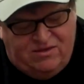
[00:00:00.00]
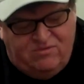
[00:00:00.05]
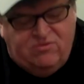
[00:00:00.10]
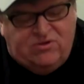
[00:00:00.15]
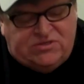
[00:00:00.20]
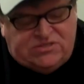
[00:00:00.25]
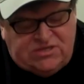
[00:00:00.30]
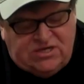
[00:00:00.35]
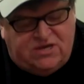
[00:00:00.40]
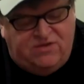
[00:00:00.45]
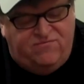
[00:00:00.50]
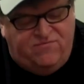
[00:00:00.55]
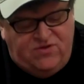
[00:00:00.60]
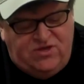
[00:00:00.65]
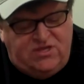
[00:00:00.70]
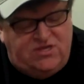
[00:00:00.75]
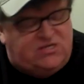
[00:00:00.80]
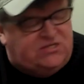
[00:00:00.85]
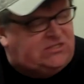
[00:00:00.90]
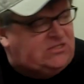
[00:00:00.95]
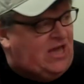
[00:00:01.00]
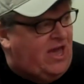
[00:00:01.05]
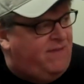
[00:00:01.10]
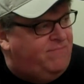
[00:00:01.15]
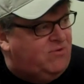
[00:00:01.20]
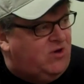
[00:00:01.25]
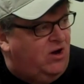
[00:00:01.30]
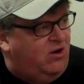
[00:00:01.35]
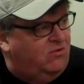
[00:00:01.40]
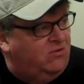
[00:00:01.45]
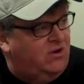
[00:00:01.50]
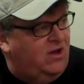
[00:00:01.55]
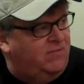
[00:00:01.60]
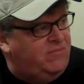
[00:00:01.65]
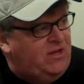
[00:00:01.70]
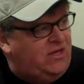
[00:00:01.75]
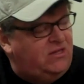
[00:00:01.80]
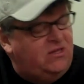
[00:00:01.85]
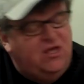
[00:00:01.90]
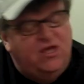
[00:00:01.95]
was a convenient scapegoat. I
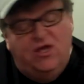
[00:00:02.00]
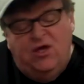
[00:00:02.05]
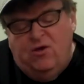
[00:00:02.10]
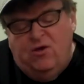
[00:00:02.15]
mean,